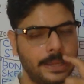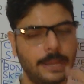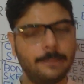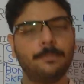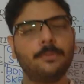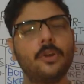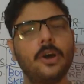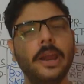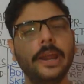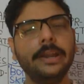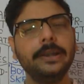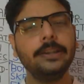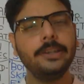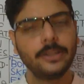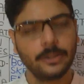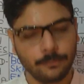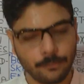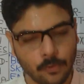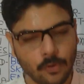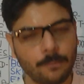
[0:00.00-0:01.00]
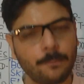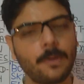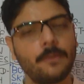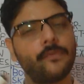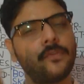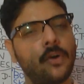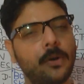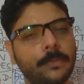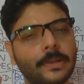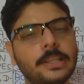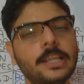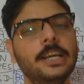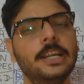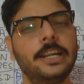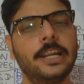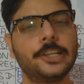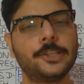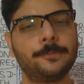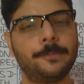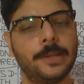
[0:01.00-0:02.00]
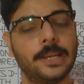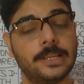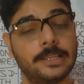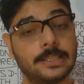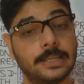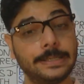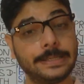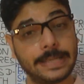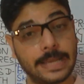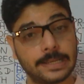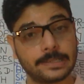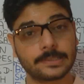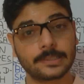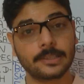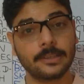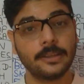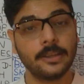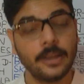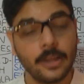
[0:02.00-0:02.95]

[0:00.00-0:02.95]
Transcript: employed for performing the respiration task.